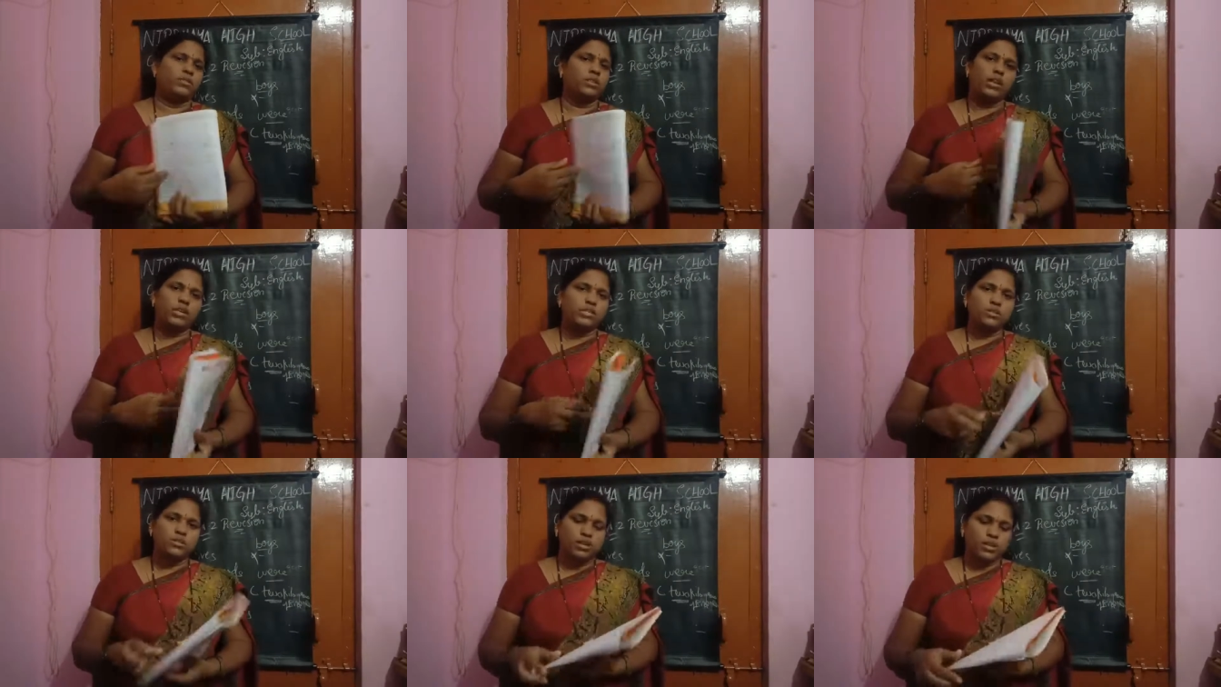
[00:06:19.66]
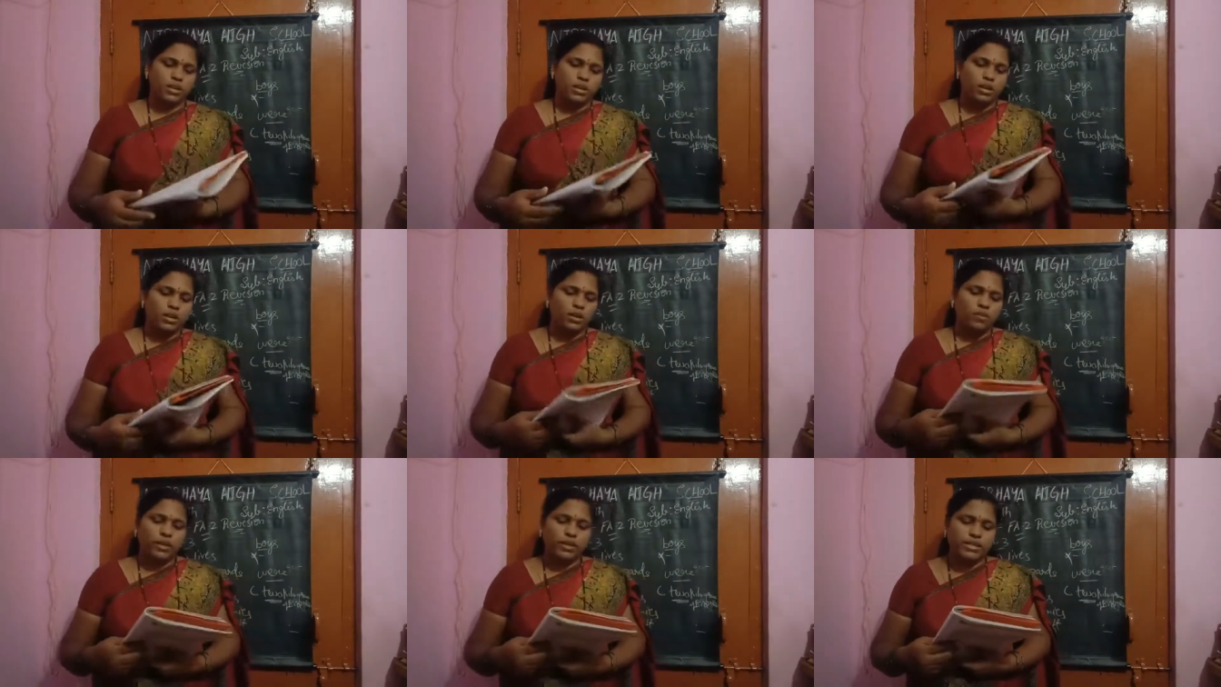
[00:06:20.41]
understood children
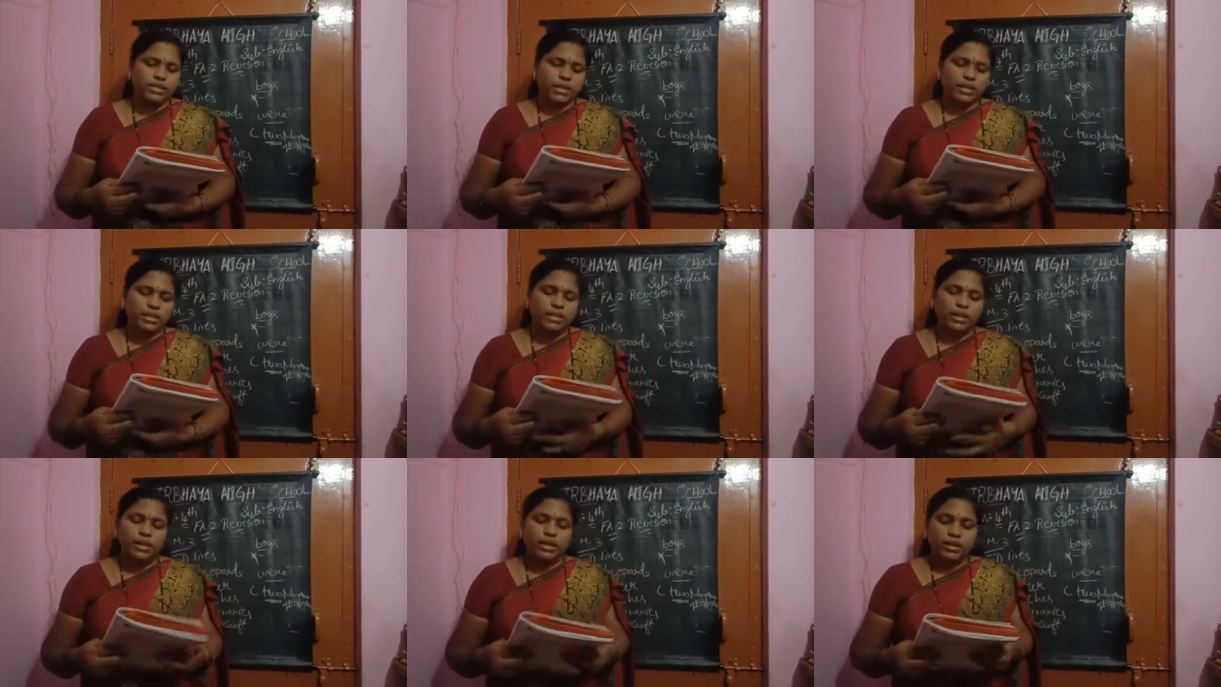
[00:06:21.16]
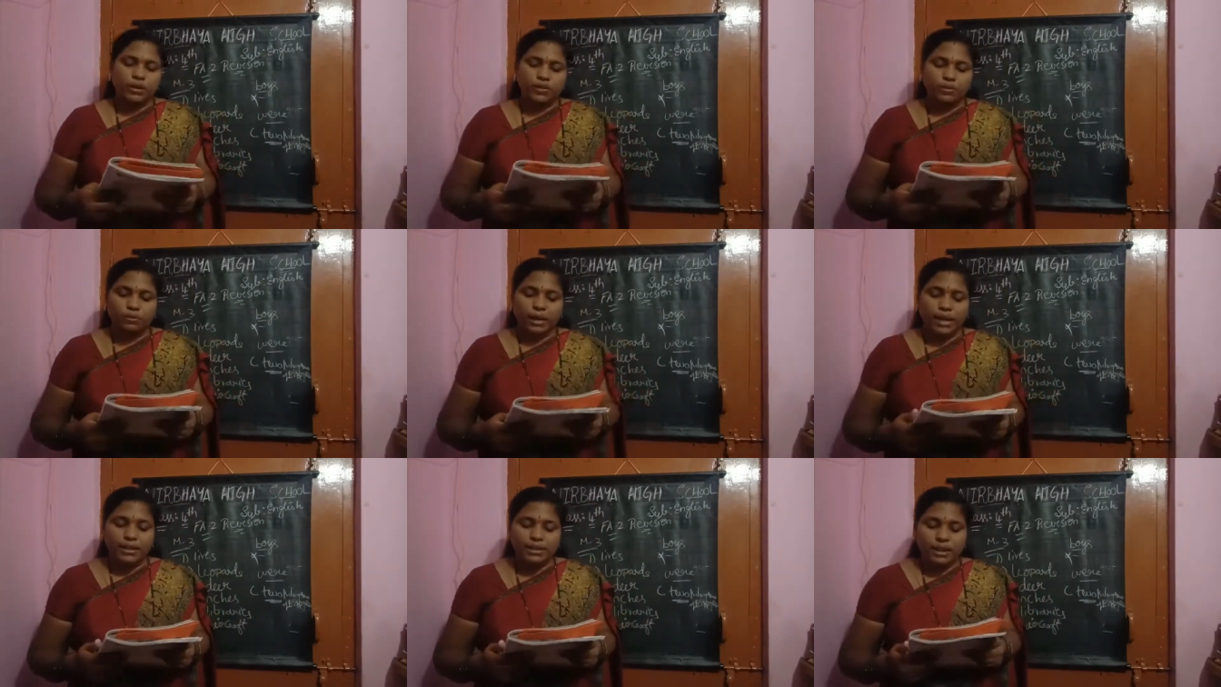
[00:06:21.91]
what is there you should
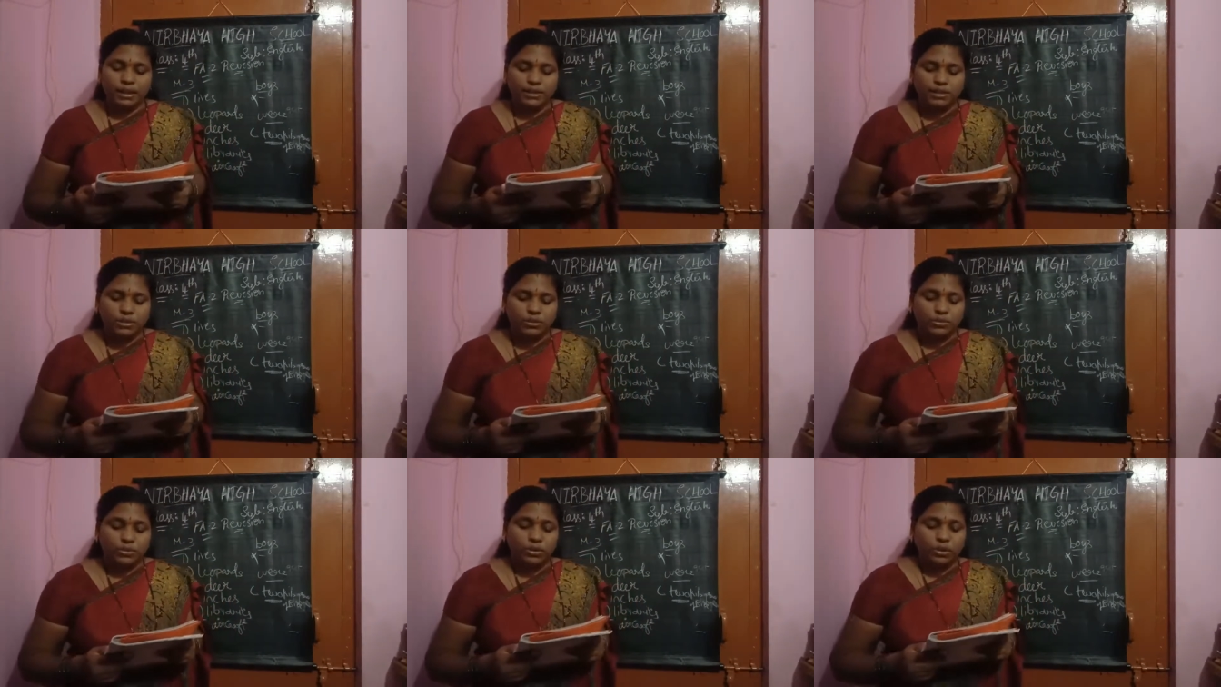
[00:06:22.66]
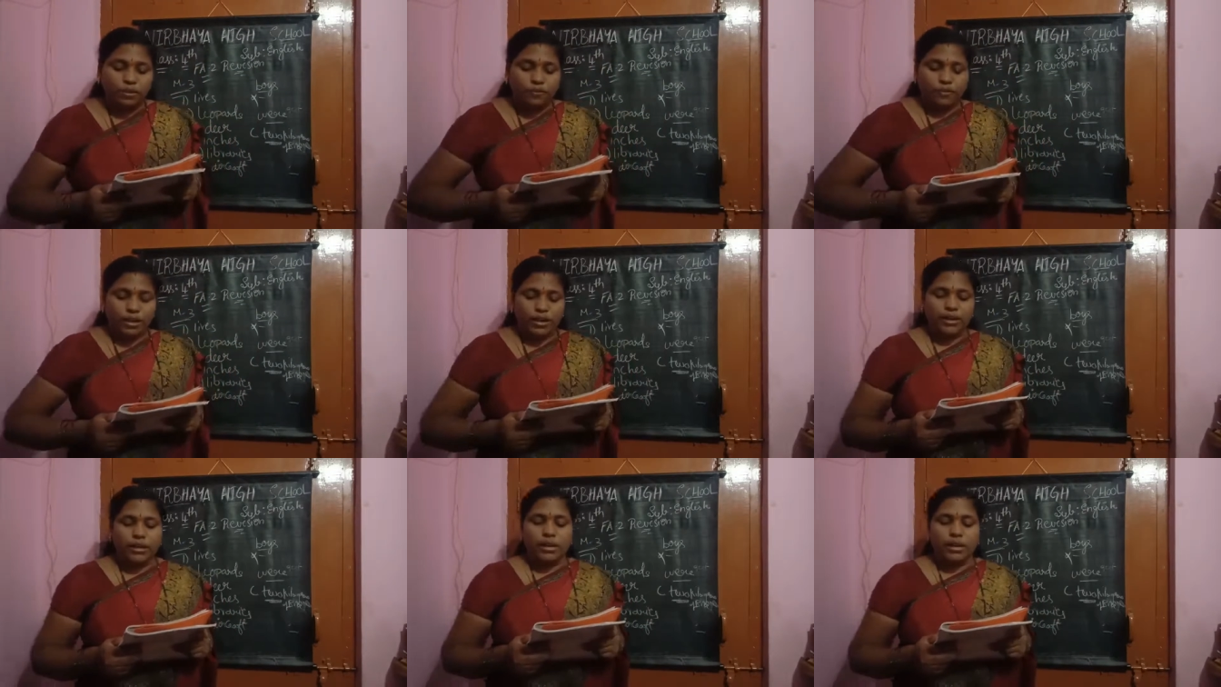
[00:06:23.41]
write the letter to your friend